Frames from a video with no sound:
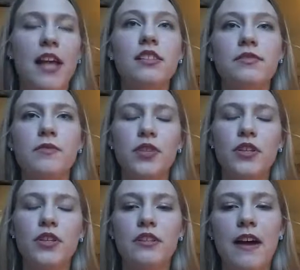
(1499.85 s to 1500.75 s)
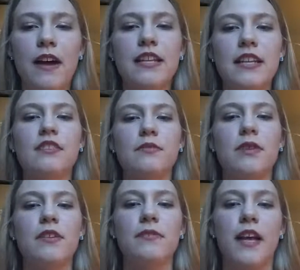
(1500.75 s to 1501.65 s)
from student finance with
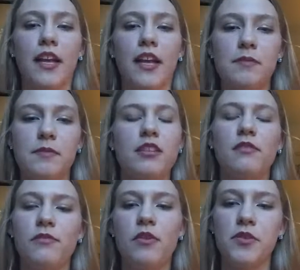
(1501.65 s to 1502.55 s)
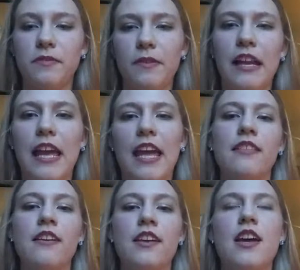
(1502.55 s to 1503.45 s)
like special forms to fill in,
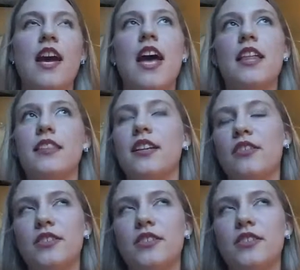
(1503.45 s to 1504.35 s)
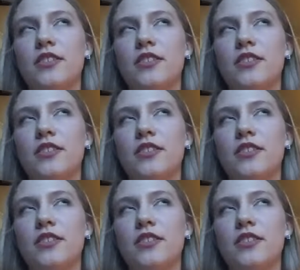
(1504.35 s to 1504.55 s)
and then you send them by